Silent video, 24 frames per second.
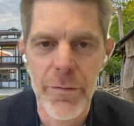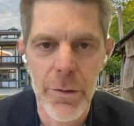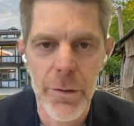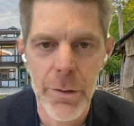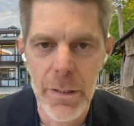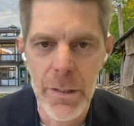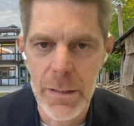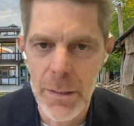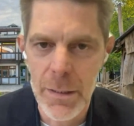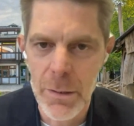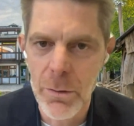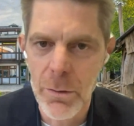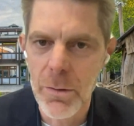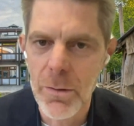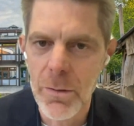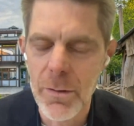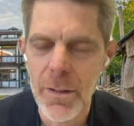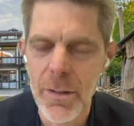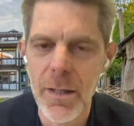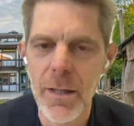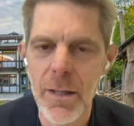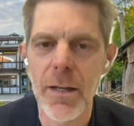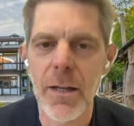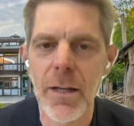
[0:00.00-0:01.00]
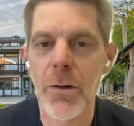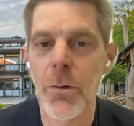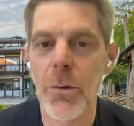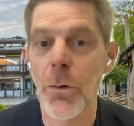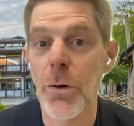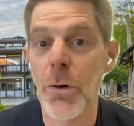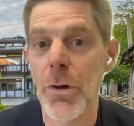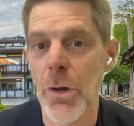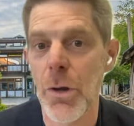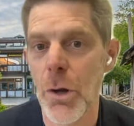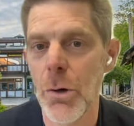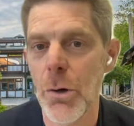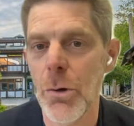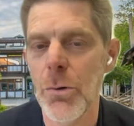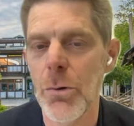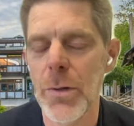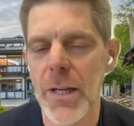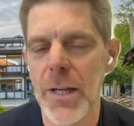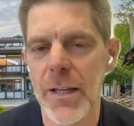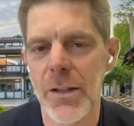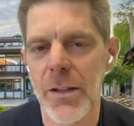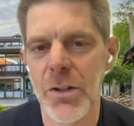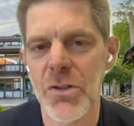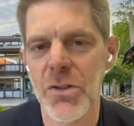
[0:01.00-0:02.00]
with very little or
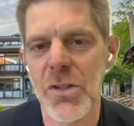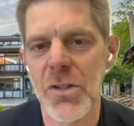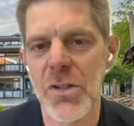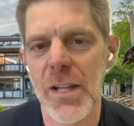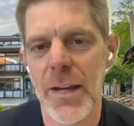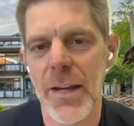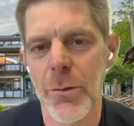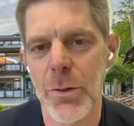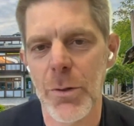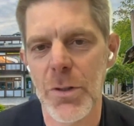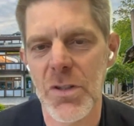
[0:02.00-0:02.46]
no English